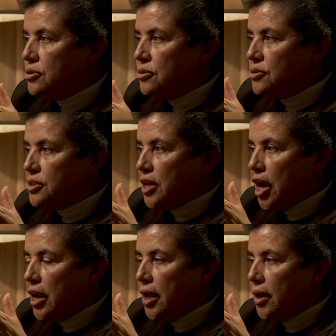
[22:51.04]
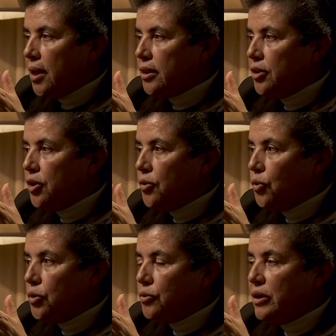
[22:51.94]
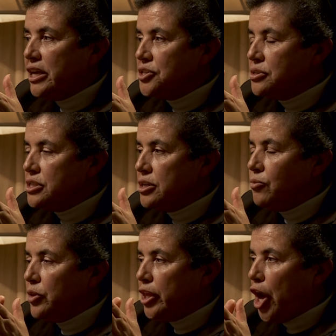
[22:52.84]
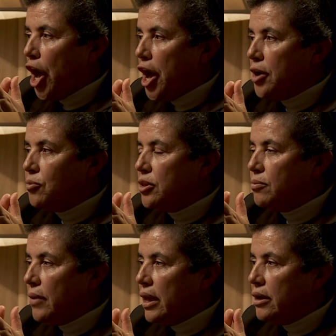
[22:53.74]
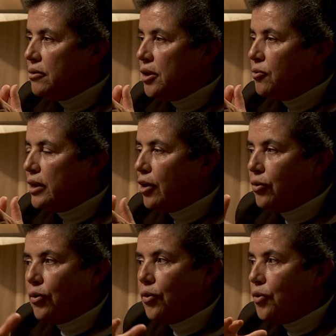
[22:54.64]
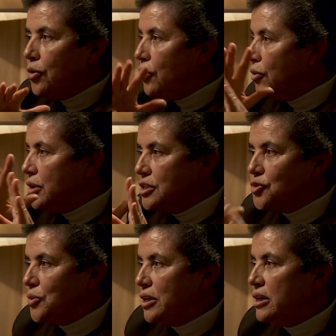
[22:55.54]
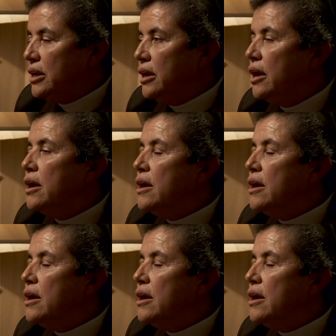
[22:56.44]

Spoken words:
to start a newer relationship with God, with Mary, with our whole Holy Trinity,